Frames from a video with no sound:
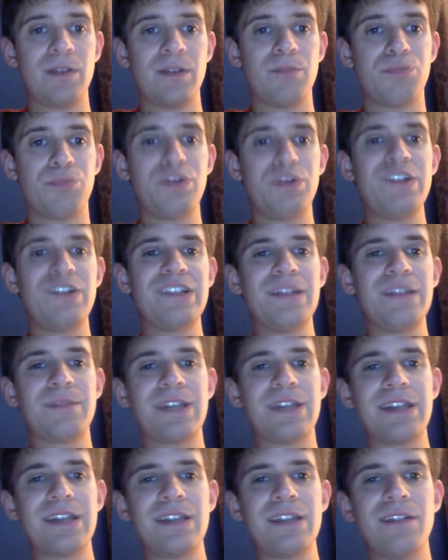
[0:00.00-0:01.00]
Priest end up
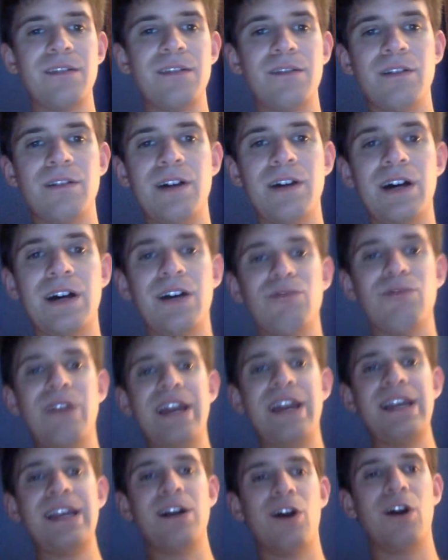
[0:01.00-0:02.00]
kicking uh,
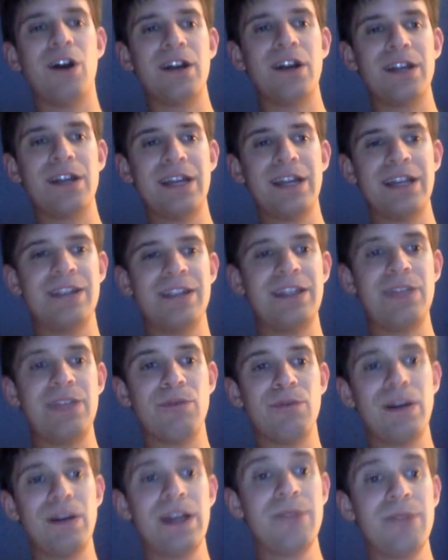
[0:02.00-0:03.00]
Rey hard in the
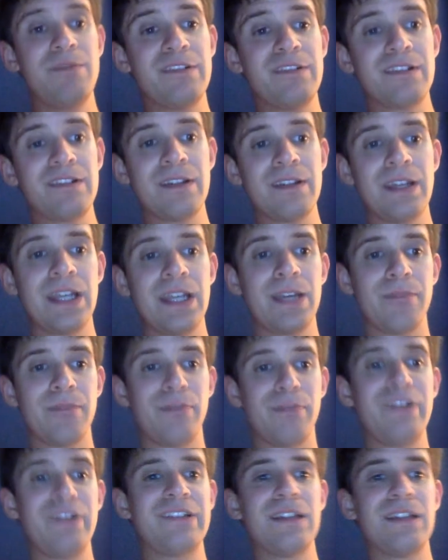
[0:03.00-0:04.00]
ribs.
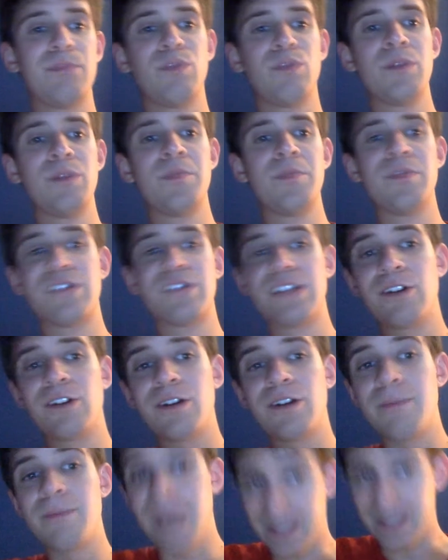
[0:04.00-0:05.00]
Priest end up whipping
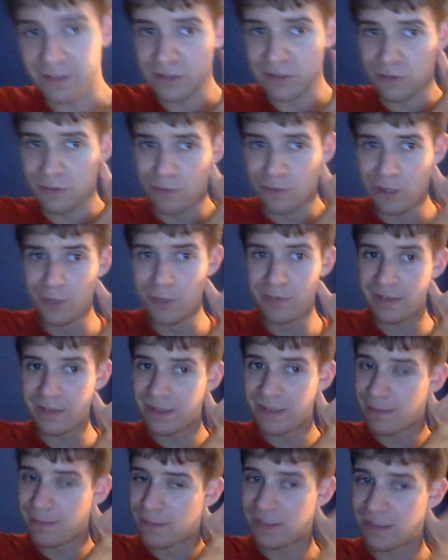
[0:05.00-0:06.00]
Mysterio back into the
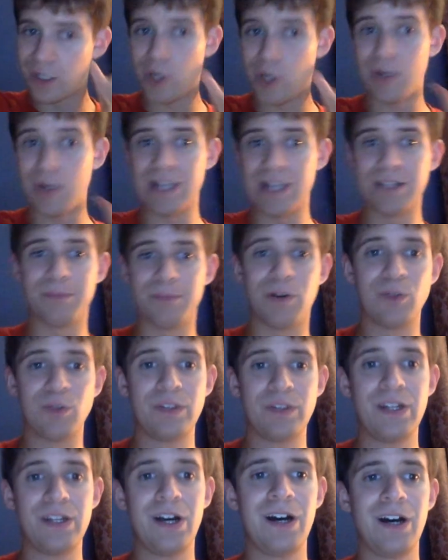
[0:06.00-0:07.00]
ropes. Mysterio end up
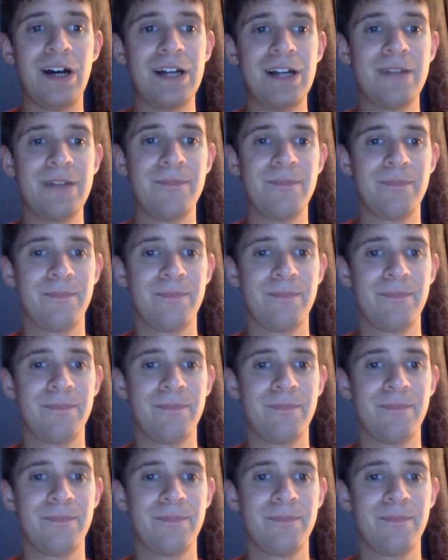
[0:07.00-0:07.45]
holding on.